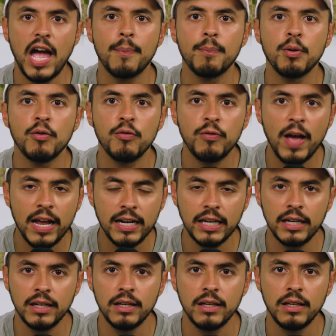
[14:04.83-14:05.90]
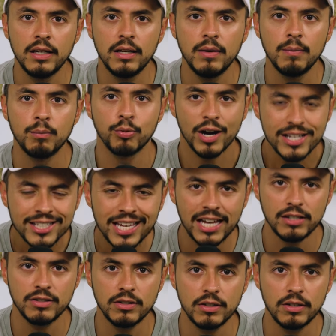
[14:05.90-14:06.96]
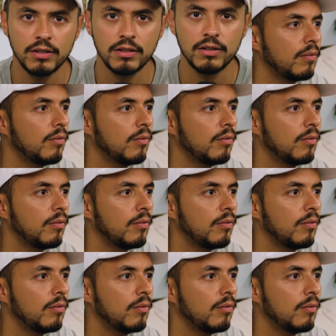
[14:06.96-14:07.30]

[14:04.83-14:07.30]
at preventing breast cancer.